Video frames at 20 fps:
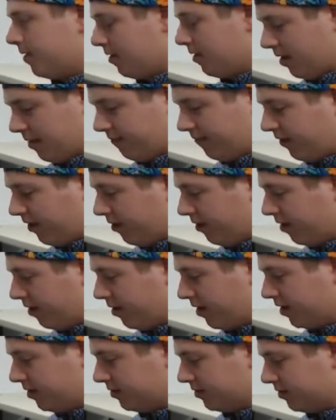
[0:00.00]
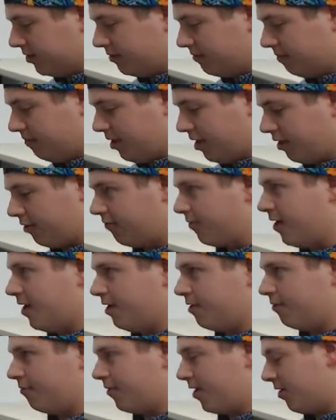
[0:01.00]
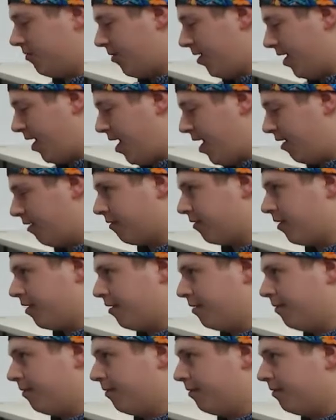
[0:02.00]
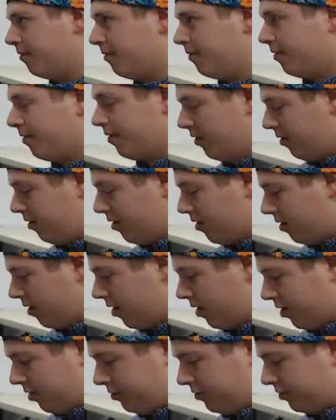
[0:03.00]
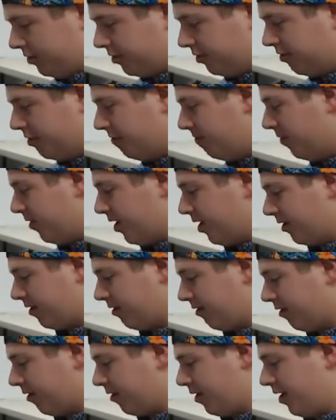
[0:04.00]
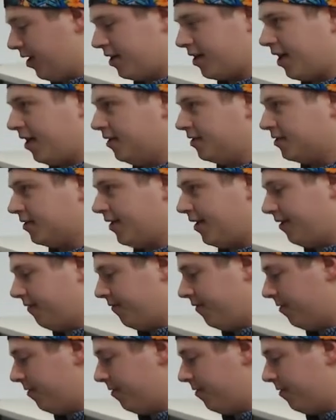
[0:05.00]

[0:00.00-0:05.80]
Yeah, very good against mono red or red white aggro. Just a good blocker. It gains life.